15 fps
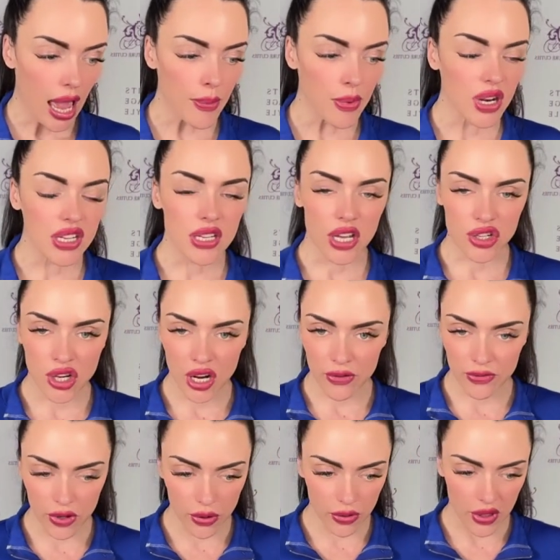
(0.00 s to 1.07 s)
I'm going to touch on
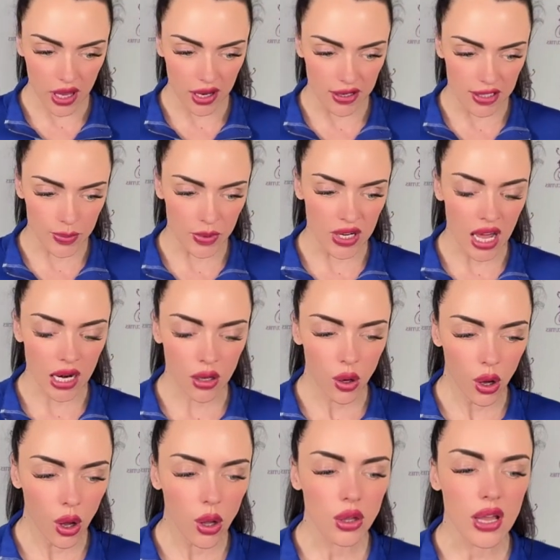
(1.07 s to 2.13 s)
a few things, but not
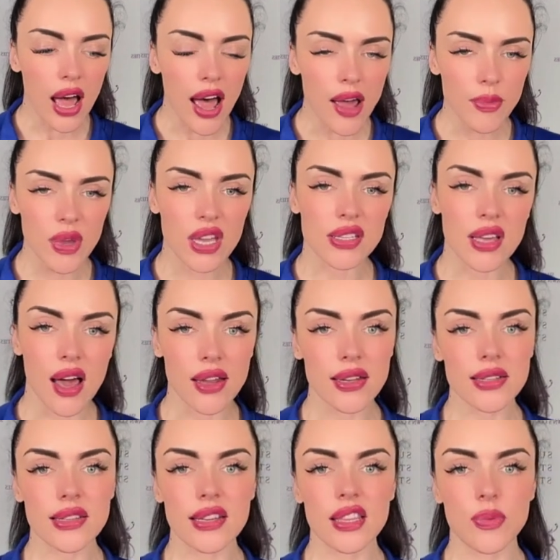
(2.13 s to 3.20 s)
a whole lot because
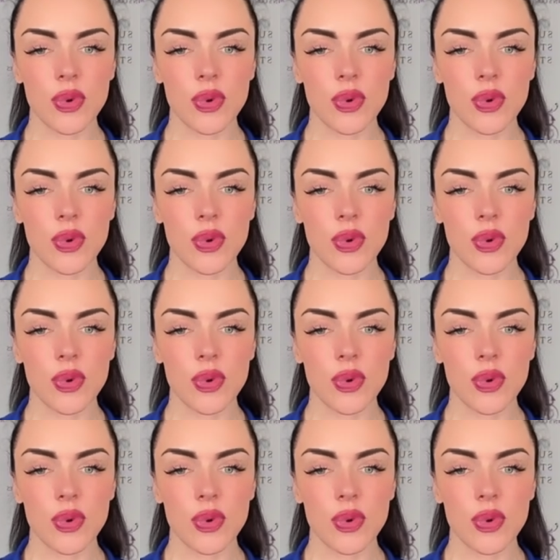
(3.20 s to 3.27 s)
honestly,